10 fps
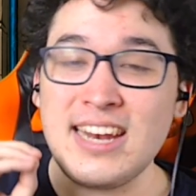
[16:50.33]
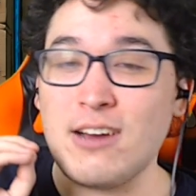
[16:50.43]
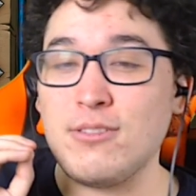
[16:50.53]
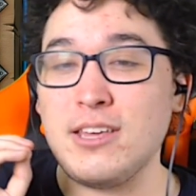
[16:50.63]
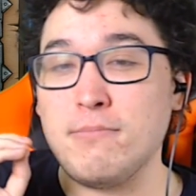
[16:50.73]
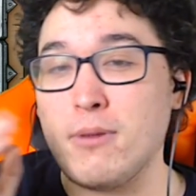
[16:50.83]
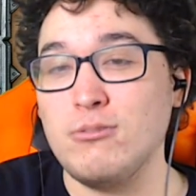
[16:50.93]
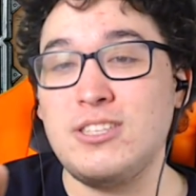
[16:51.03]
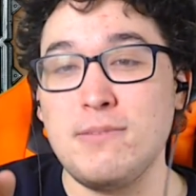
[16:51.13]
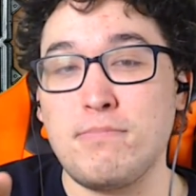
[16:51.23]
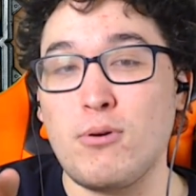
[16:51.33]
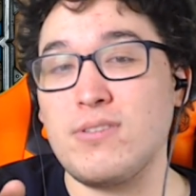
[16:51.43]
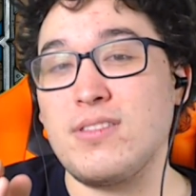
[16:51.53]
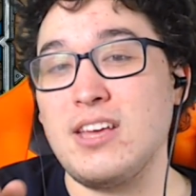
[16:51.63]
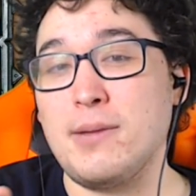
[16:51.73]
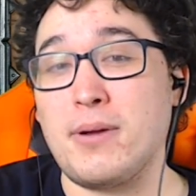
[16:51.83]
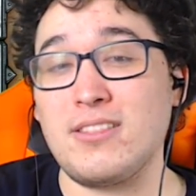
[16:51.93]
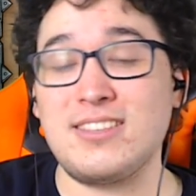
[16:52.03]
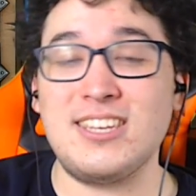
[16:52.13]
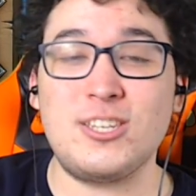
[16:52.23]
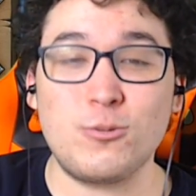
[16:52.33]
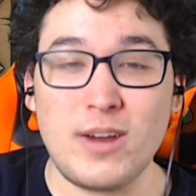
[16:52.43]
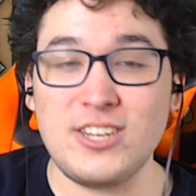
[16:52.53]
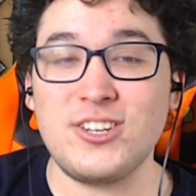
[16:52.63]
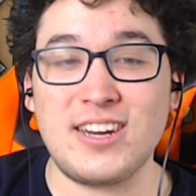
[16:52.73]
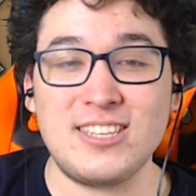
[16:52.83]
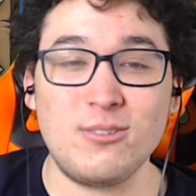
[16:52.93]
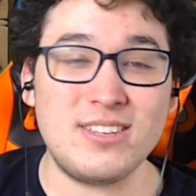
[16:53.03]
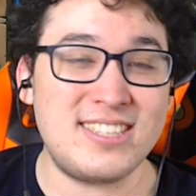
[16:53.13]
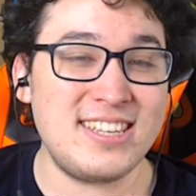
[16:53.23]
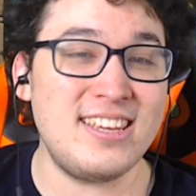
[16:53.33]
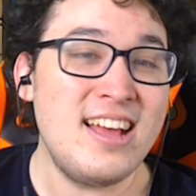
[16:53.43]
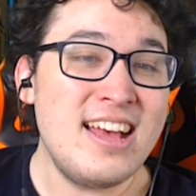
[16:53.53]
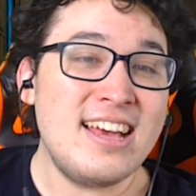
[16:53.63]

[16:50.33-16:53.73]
Now, the most important thing about the situation, as you can see,